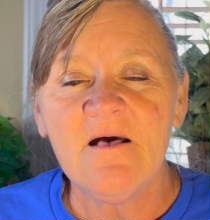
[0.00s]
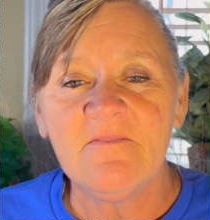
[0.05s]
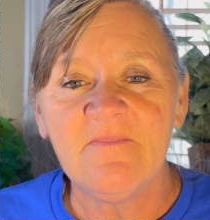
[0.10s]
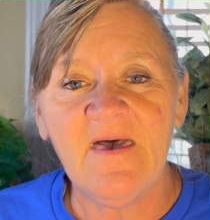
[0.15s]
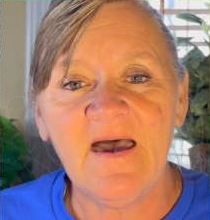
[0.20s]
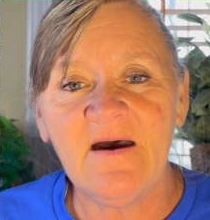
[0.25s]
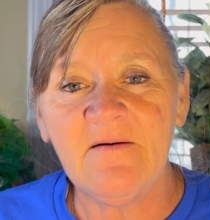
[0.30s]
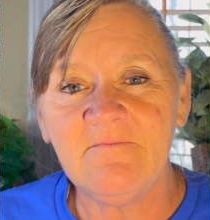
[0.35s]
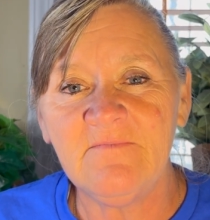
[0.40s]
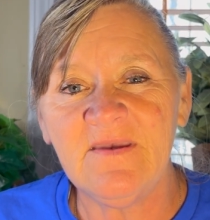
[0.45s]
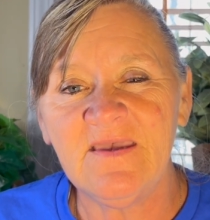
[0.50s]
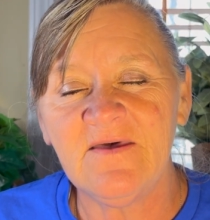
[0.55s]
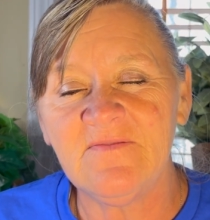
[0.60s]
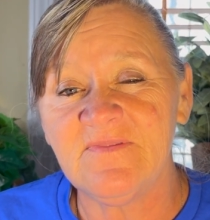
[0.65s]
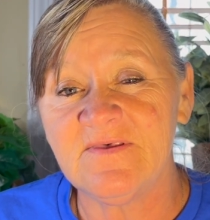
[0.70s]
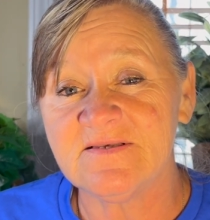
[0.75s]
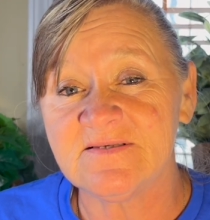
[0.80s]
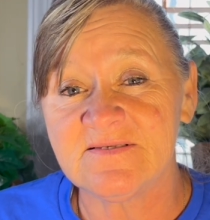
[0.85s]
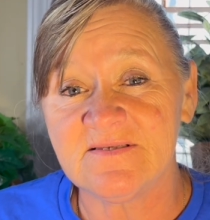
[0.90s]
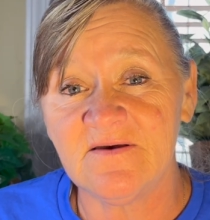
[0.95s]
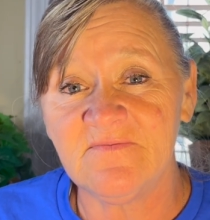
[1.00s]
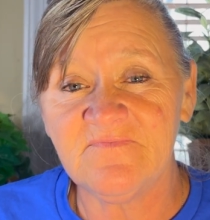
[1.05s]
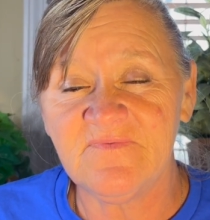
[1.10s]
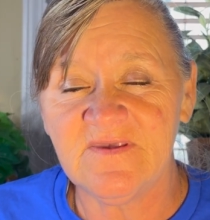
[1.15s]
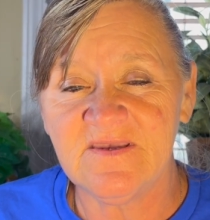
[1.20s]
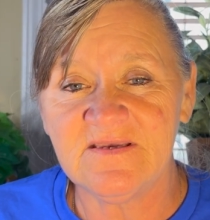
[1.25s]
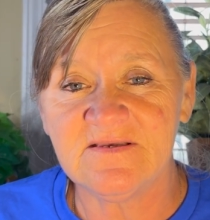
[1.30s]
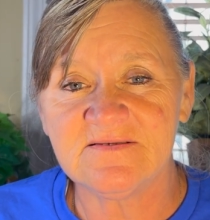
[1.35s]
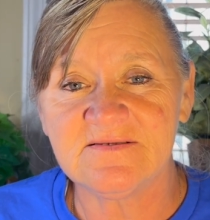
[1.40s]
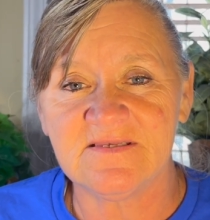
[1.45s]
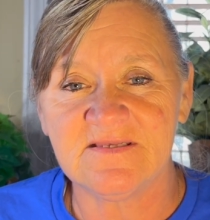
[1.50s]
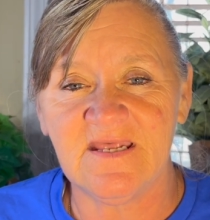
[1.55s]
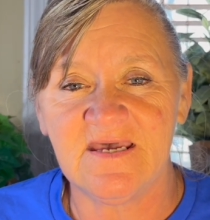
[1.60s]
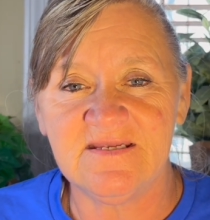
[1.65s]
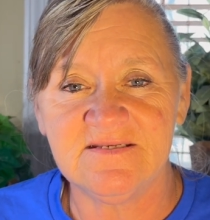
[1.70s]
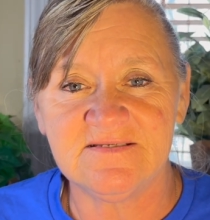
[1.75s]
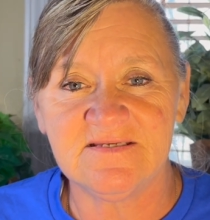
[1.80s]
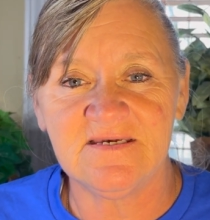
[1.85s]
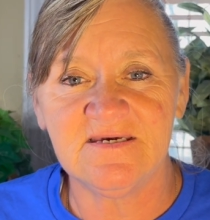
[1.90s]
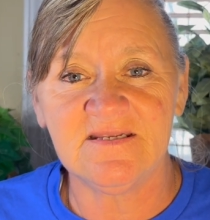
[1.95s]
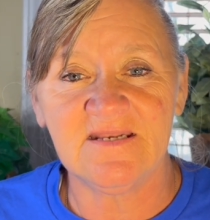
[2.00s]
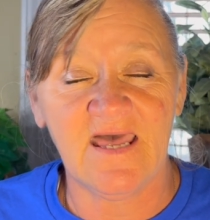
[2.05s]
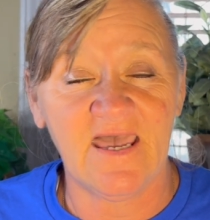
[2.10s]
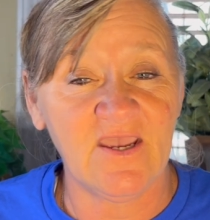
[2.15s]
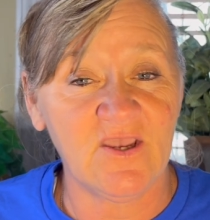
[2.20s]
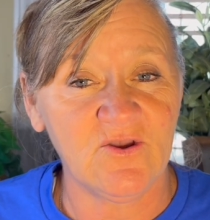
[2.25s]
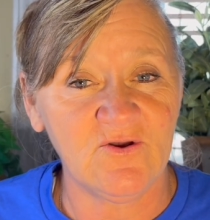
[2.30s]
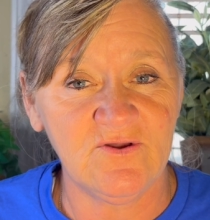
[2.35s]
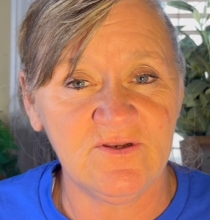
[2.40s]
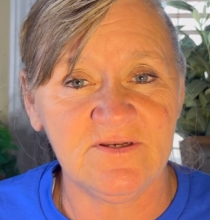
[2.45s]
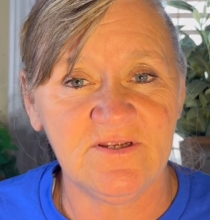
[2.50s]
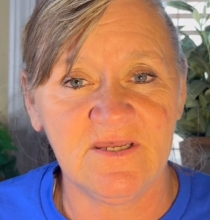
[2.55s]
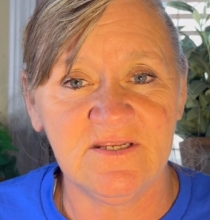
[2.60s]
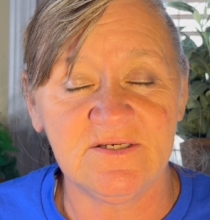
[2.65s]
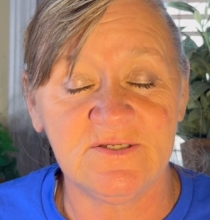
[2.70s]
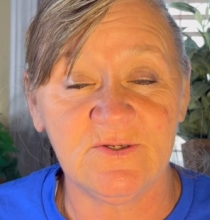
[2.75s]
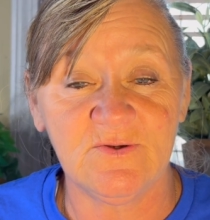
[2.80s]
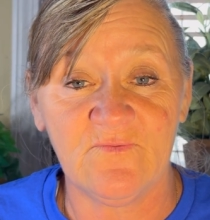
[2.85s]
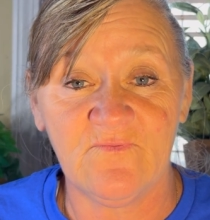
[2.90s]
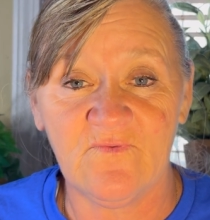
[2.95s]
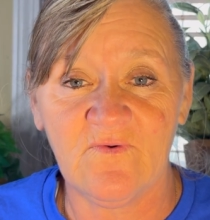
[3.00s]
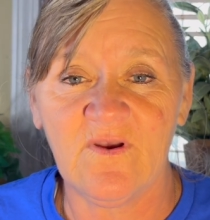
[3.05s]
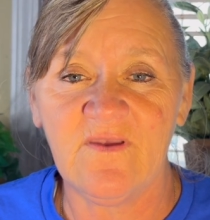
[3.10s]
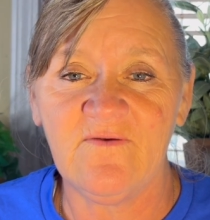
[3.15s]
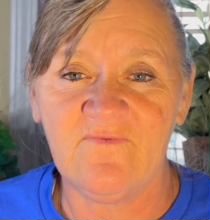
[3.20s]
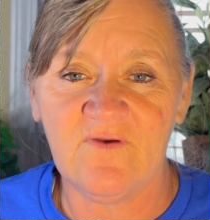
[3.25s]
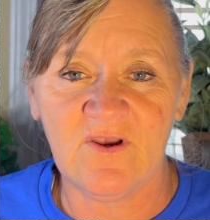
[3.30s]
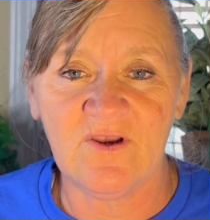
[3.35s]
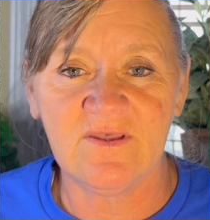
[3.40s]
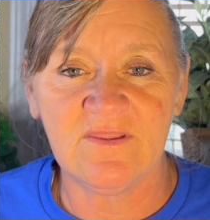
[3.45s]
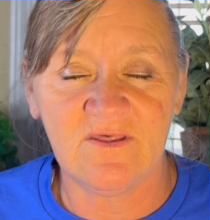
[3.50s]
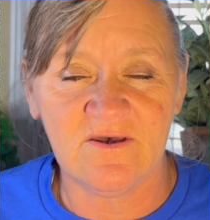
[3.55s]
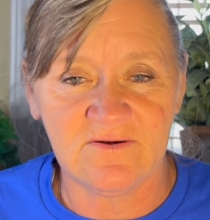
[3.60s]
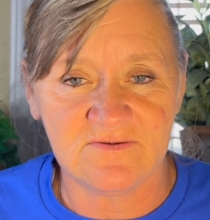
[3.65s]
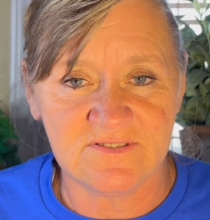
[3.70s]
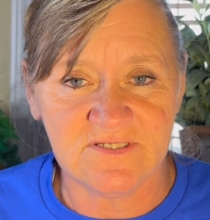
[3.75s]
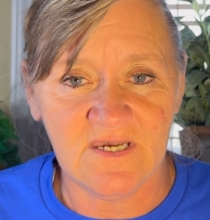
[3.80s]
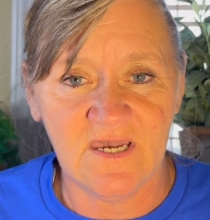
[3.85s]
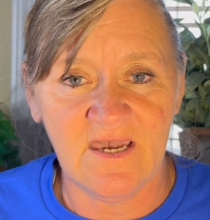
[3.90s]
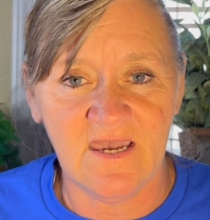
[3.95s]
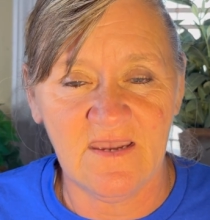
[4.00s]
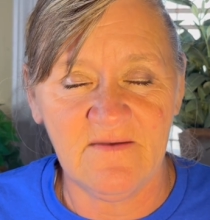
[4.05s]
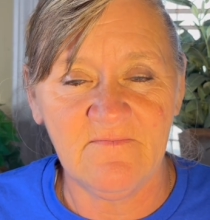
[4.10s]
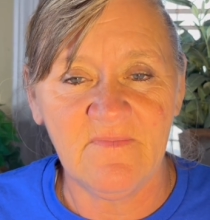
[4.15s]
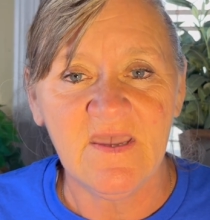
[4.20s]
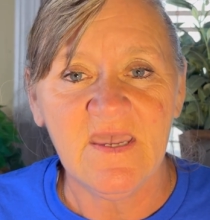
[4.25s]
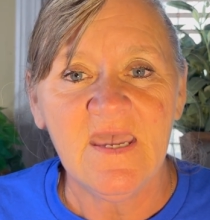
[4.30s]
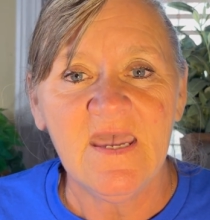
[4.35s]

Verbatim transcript: That meant that some things that I did I could not do for a very long time.